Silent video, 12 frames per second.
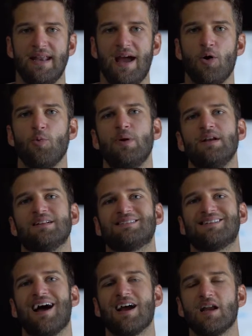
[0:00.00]
Now, when it's
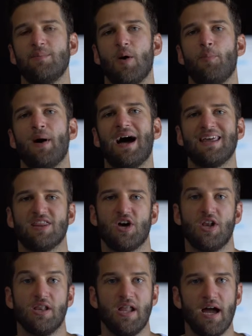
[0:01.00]
talking about
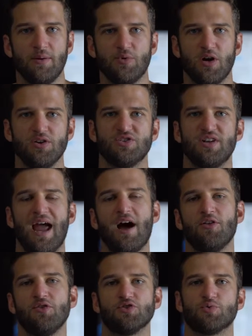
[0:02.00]
Python libraries and
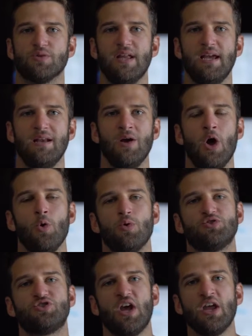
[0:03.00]
how those relate,
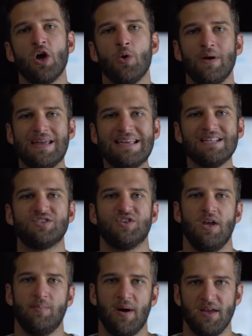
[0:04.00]
well, Django is
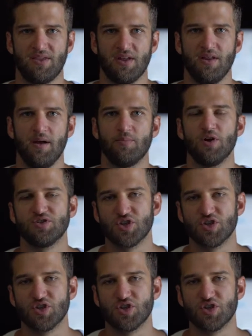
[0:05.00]
a Python library.